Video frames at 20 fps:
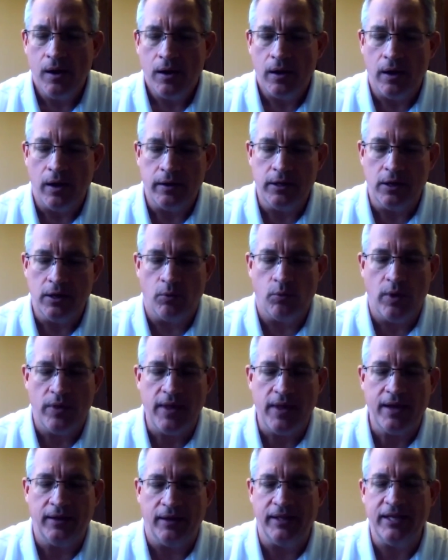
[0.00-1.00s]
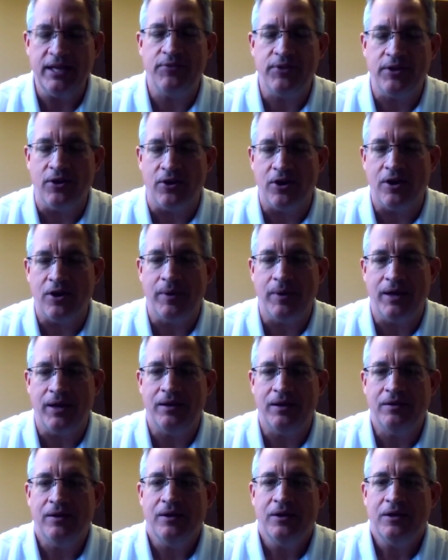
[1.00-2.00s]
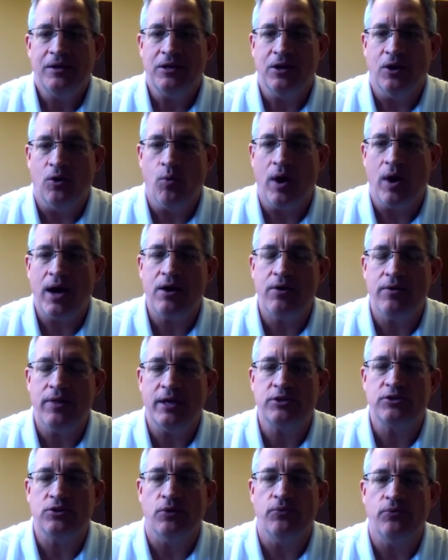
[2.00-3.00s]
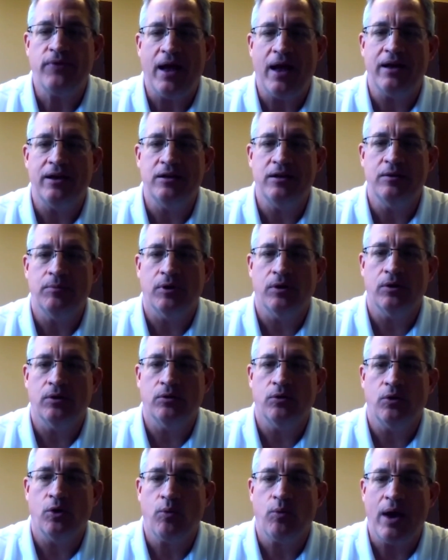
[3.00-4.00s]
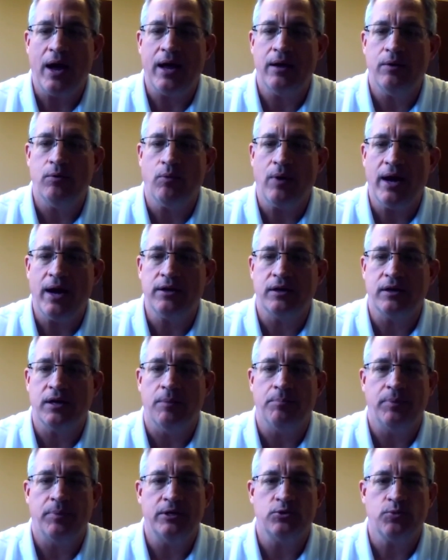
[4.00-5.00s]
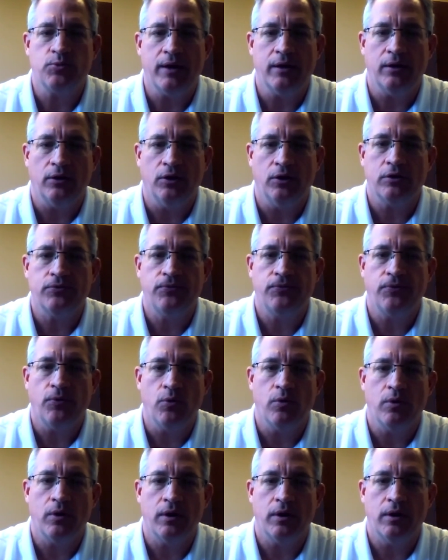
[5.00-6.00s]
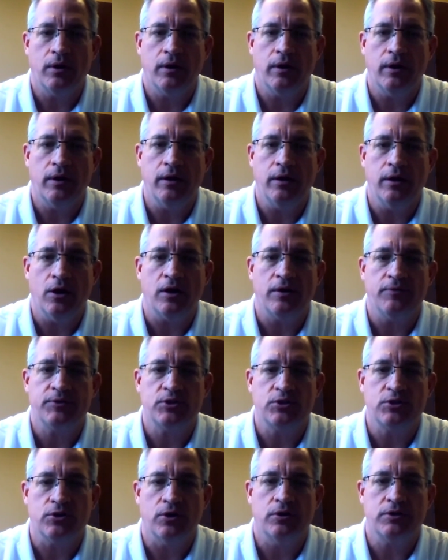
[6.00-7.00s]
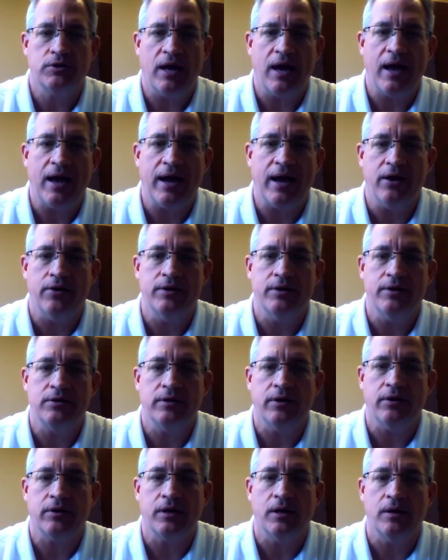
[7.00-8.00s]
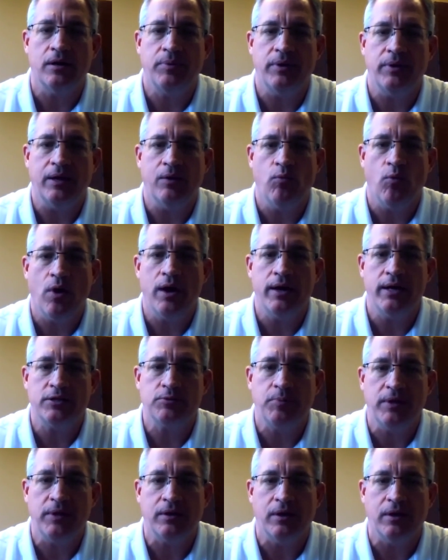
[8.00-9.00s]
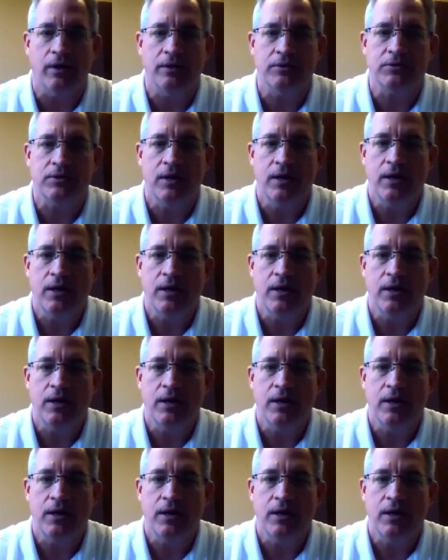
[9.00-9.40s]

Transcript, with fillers: uh, you know, when they leave the army, you know, why are they so valuable or why, why do companies want to look for an officer to hire into their company? And one, it's because,